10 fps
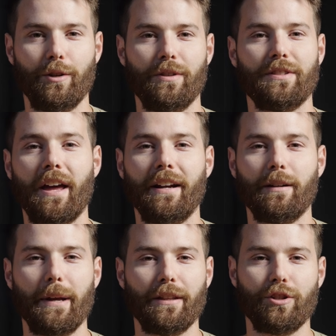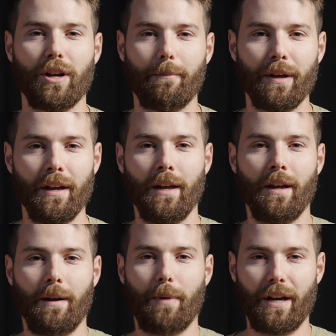You're deciding to make the jump,
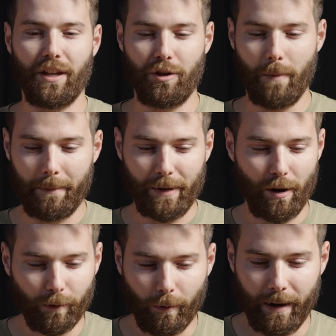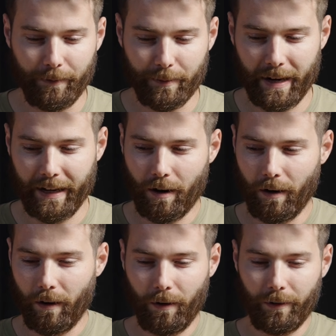but you might be overwhelmed by
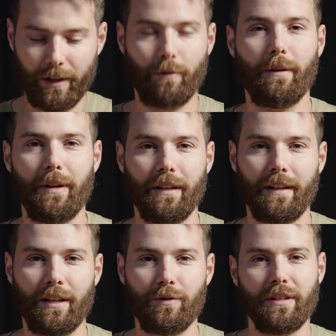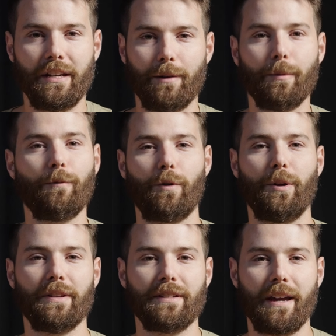all the equipment that you see here before you
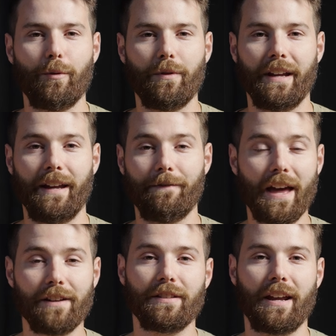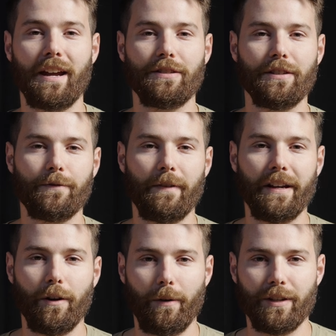on the table. If that is the case, this
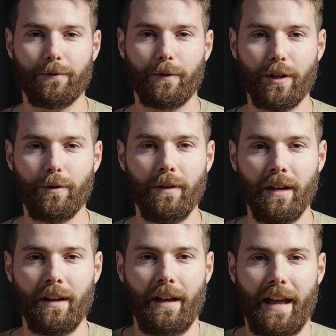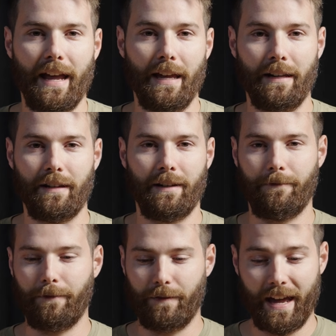video is for you. And
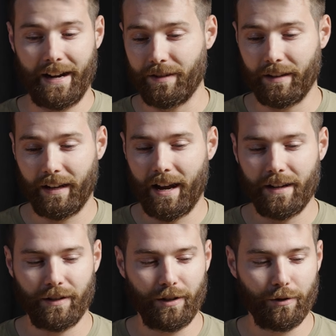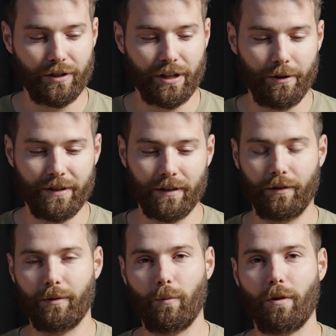if that isn't the case and you're just curious to
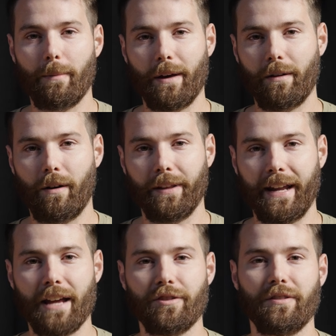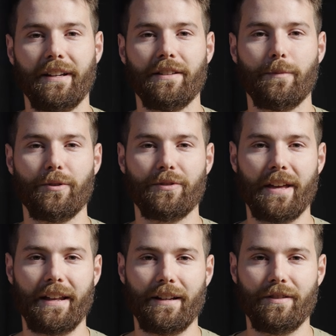learn more about all the gadgets and gizmos
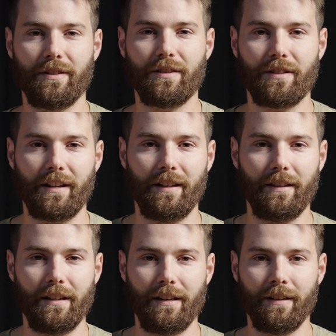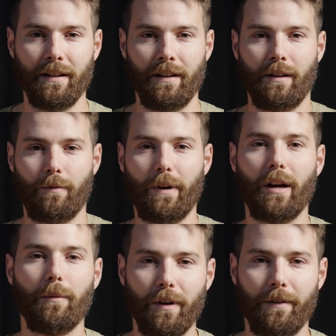that exist in the
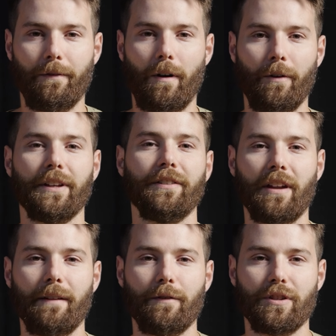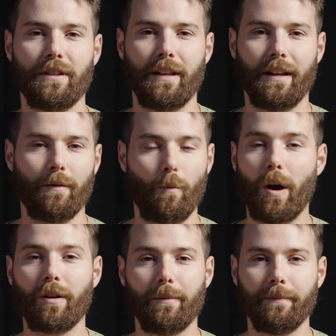realm of all things night vision, then
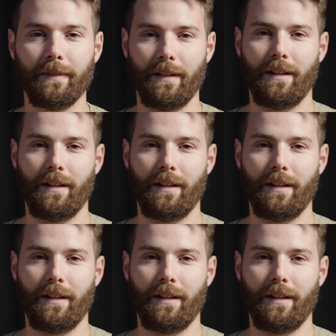welcome.